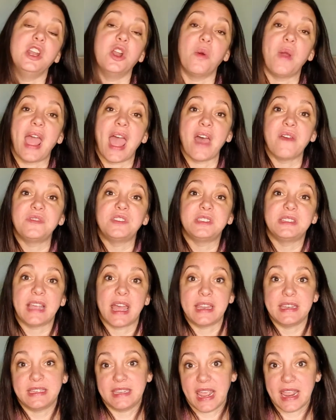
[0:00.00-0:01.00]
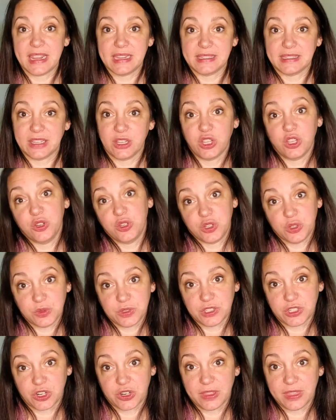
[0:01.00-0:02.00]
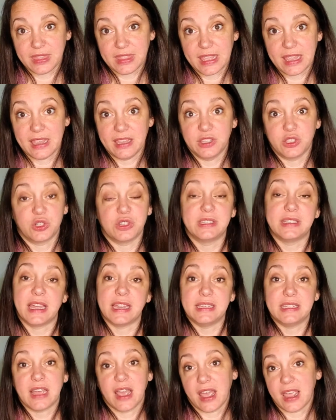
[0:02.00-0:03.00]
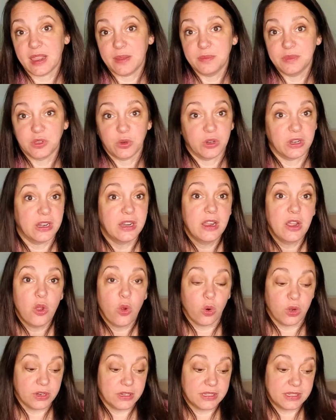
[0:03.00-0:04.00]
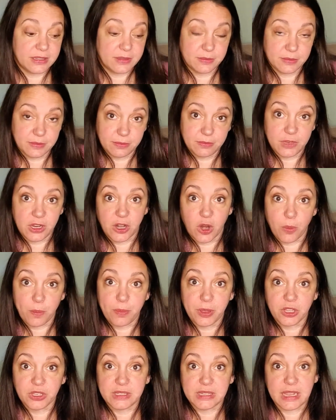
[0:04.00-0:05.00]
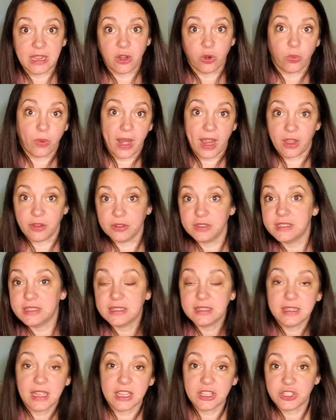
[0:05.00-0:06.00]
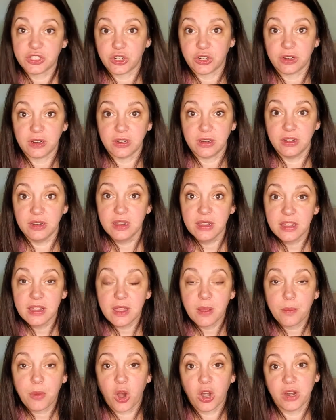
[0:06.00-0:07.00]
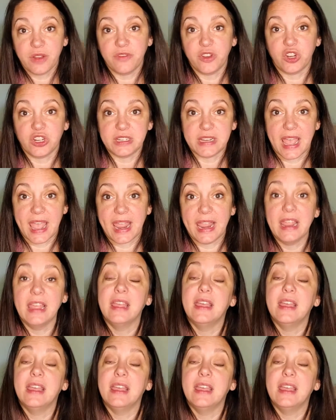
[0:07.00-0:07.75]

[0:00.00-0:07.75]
Have set days that you do certain things or set times or built in around a certain part of your day.